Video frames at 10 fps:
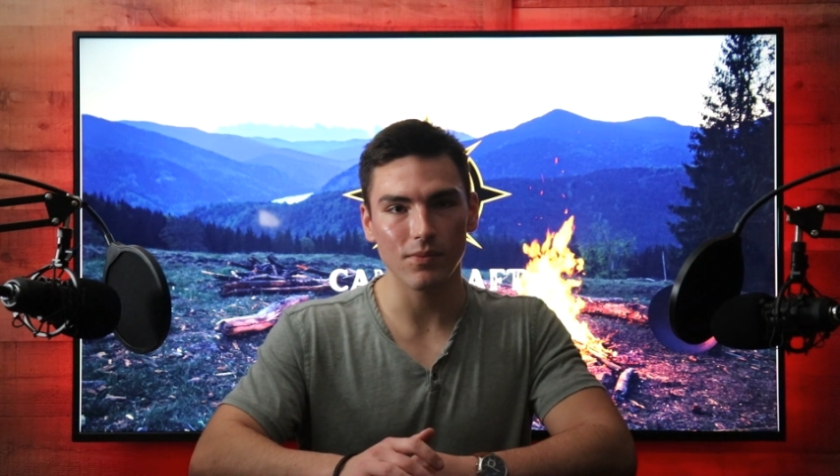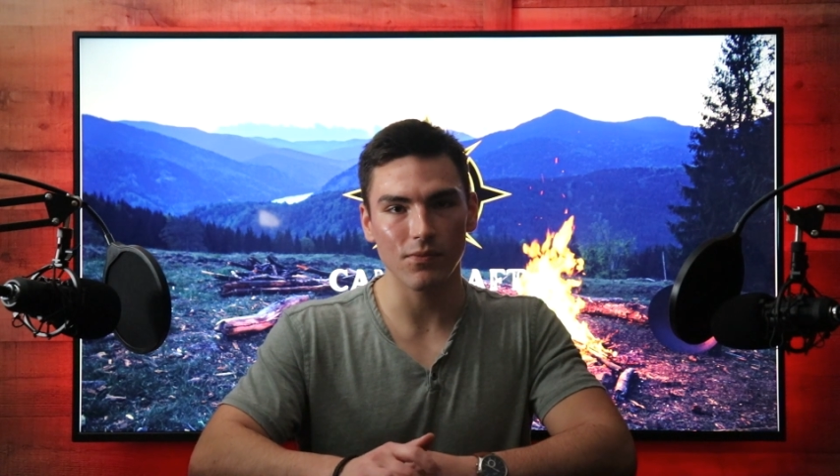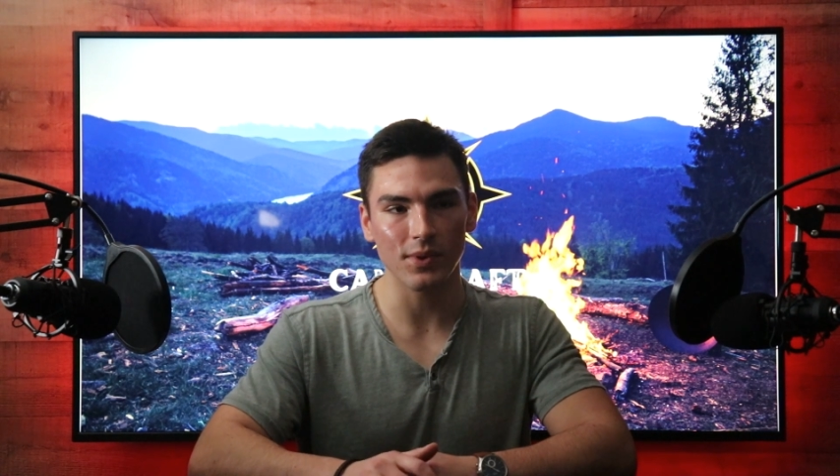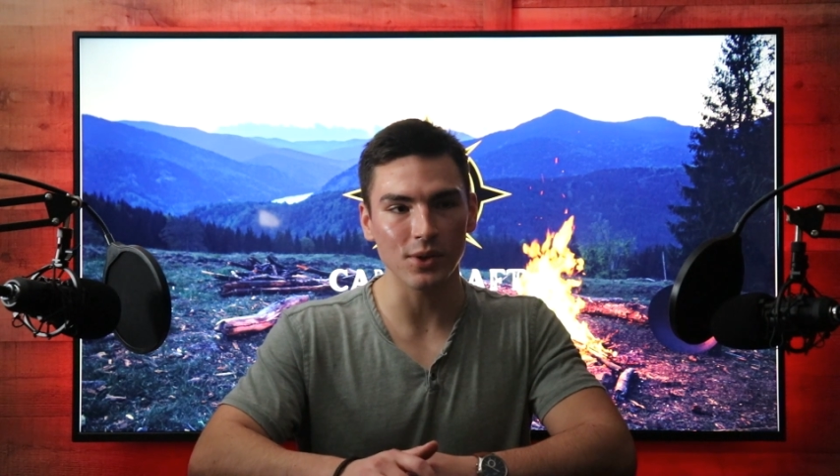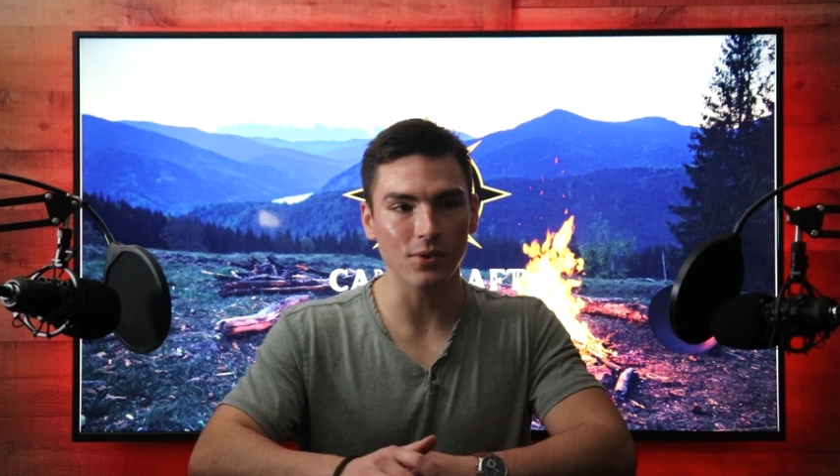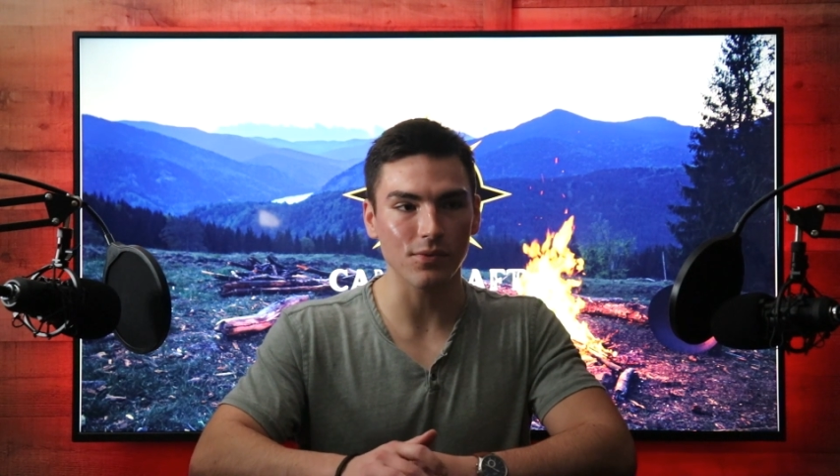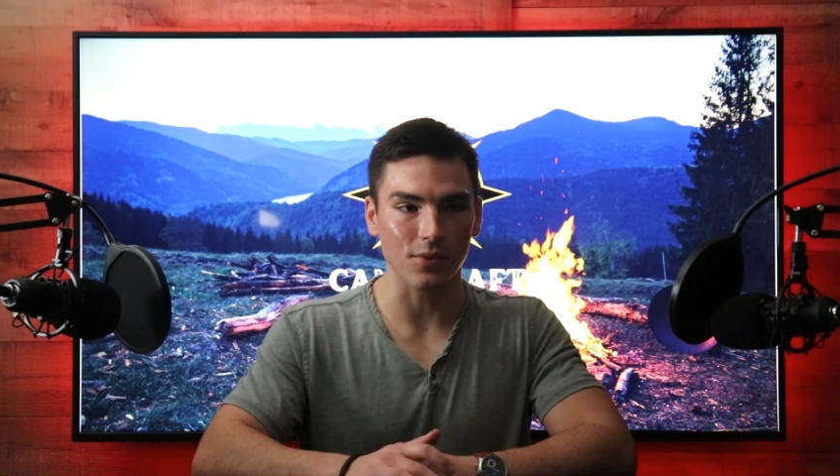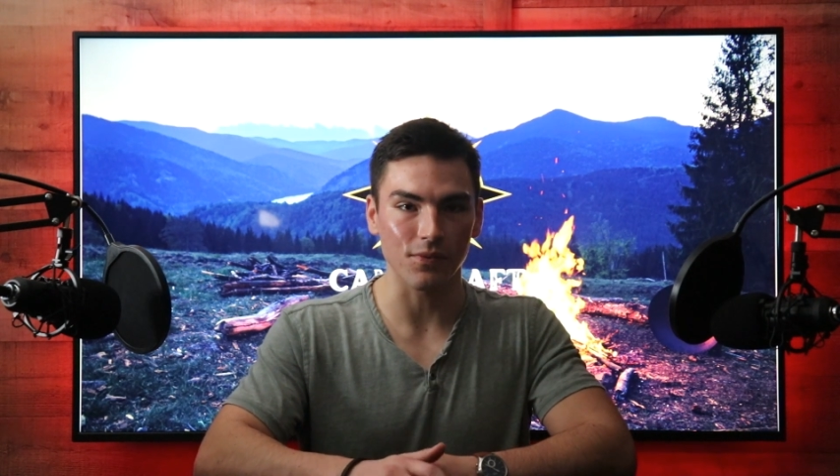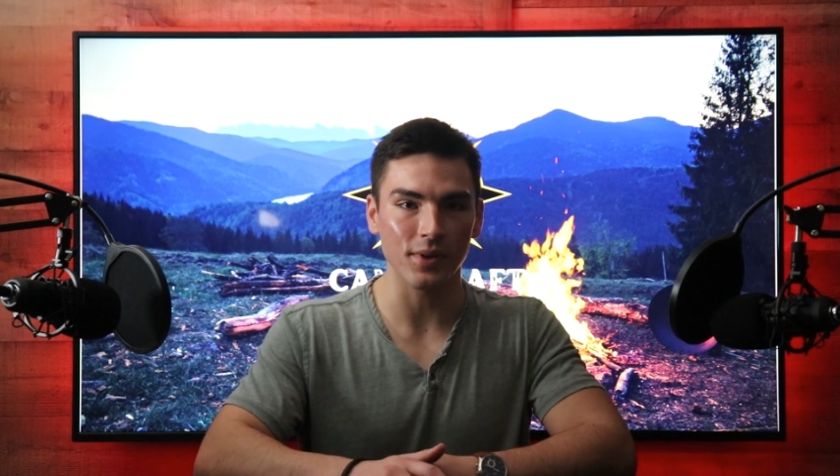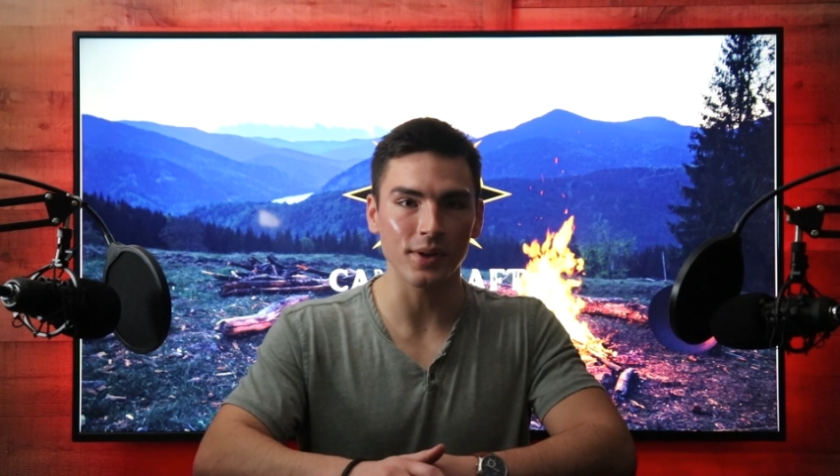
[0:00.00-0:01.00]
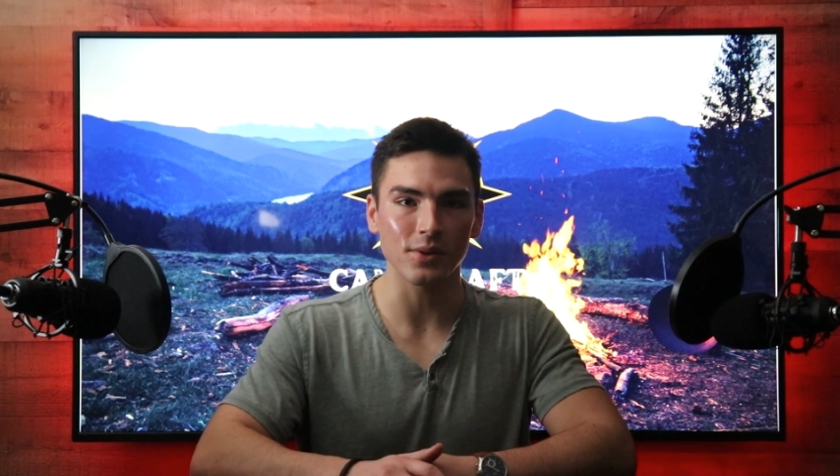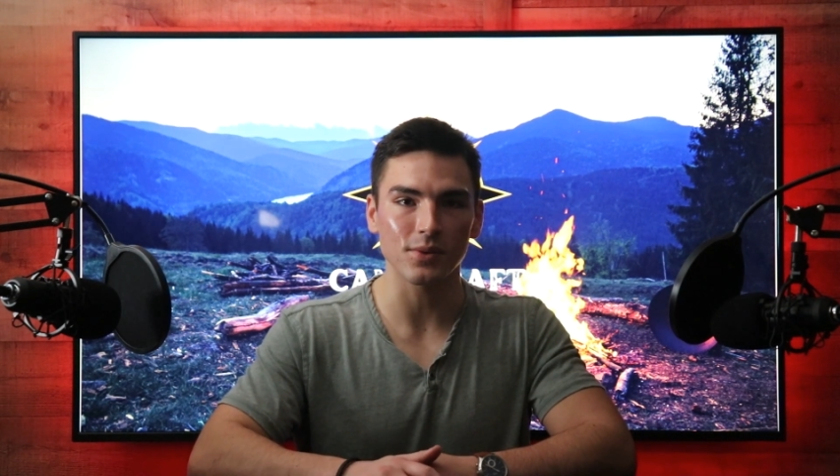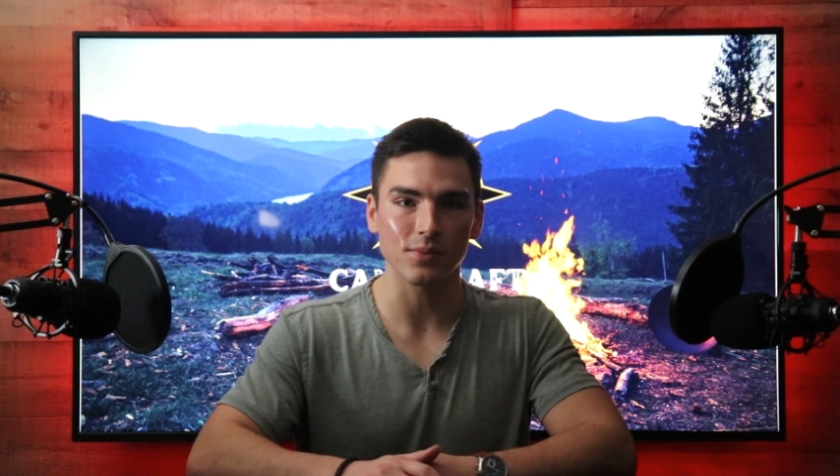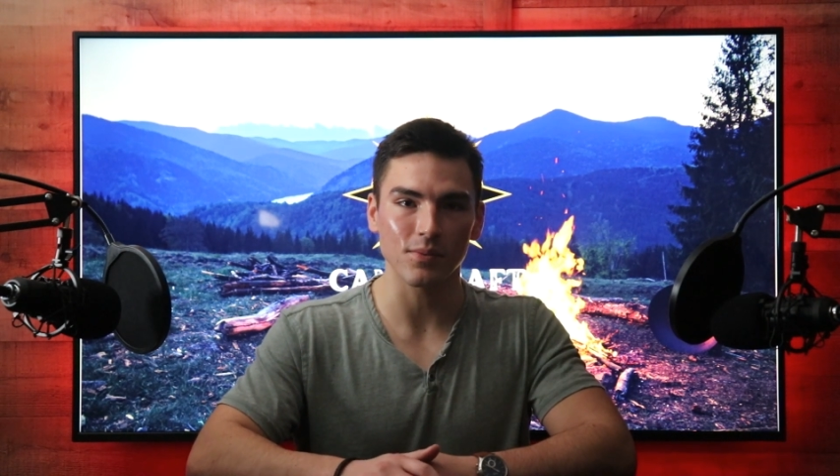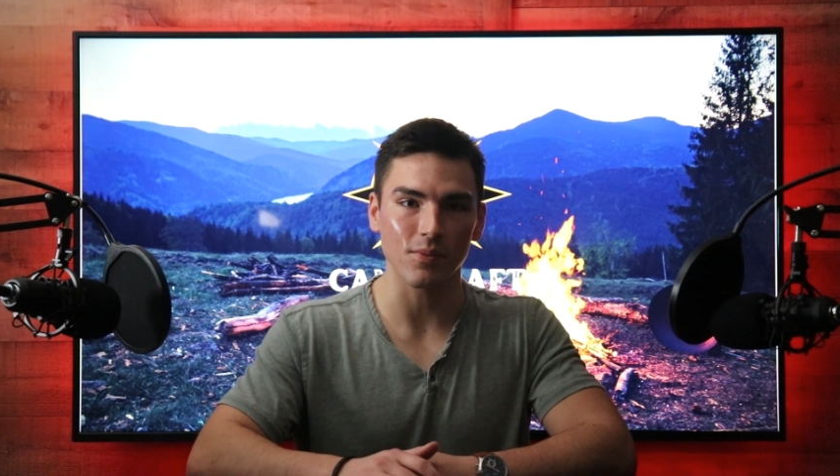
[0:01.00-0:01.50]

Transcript: feel fulfilled,